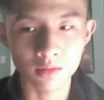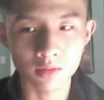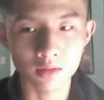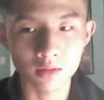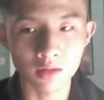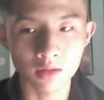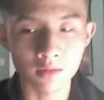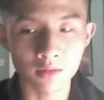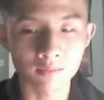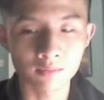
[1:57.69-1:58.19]

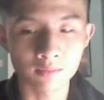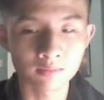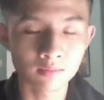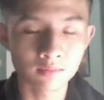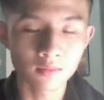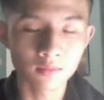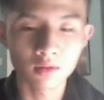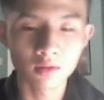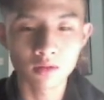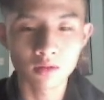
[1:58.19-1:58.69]
that,
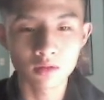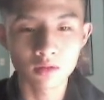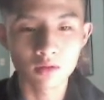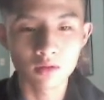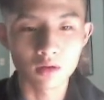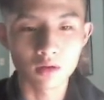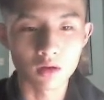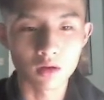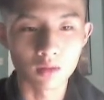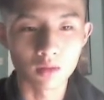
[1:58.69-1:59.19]

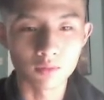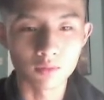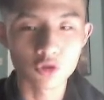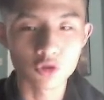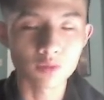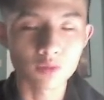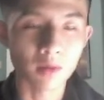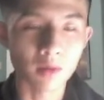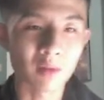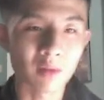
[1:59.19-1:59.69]
you should
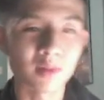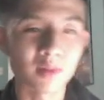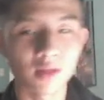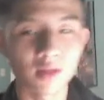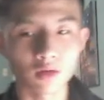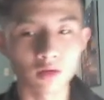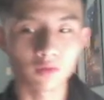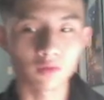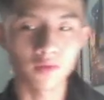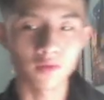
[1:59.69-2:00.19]
probably think
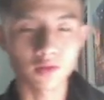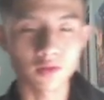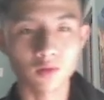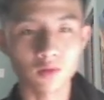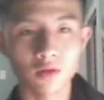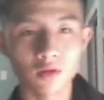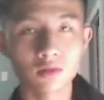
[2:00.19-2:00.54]
O of n squared.